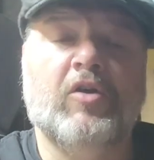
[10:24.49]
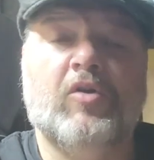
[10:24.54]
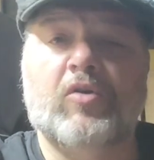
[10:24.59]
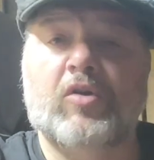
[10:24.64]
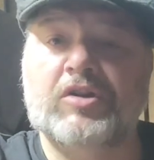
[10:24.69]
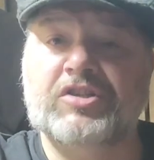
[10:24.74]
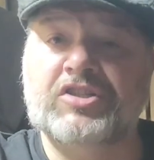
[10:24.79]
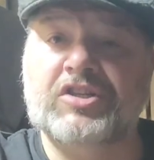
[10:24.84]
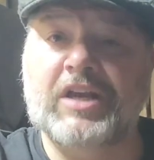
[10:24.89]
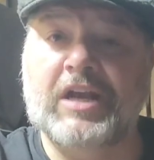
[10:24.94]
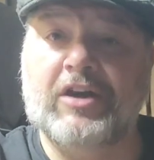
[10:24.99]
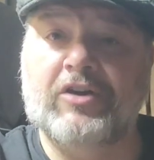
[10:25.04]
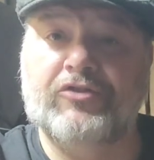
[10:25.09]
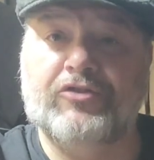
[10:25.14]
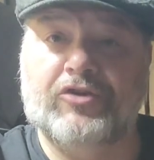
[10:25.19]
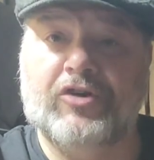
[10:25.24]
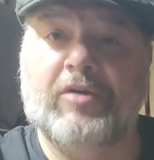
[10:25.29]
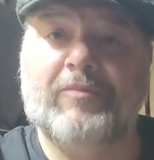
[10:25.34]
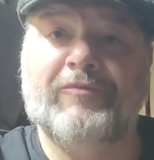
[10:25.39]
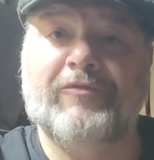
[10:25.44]
or a snare
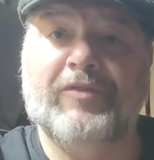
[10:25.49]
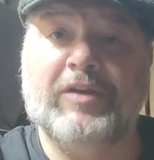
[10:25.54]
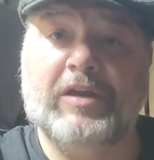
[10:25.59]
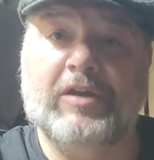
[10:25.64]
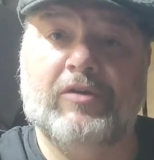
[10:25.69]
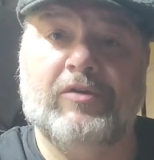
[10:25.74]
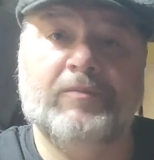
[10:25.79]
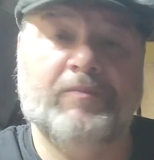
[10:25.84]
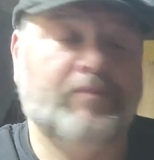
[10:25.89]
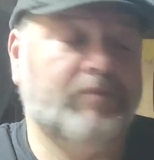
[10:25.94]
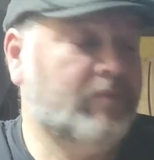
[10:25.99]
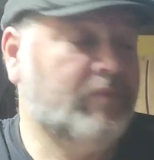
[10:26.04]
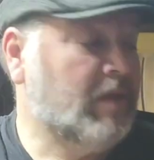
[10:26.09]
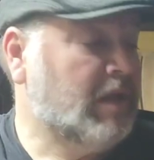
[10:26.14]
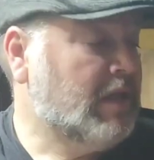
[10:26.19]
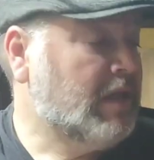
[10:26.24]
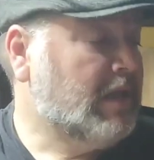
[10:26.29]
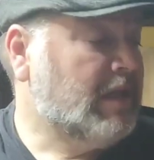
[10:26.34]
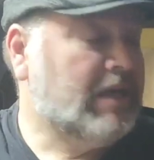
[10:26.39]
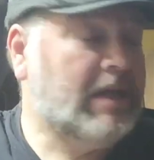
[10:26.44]
drum feel.
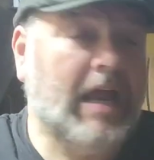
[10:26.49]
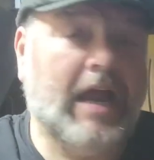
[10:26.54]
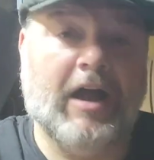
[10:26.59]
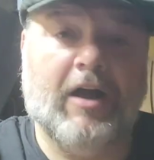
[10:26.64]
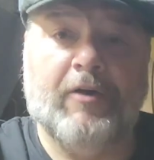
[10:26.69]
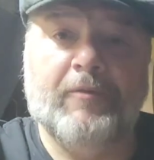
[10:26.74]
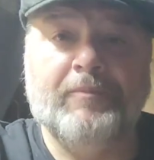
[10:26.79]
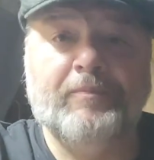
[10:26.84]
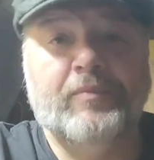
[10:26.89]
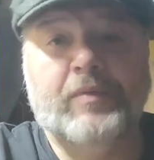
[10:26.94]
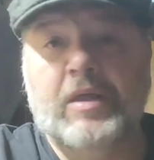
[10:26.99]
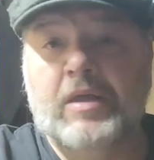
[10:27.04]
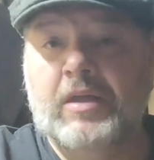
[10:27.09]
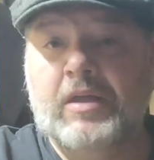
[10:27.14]
Now,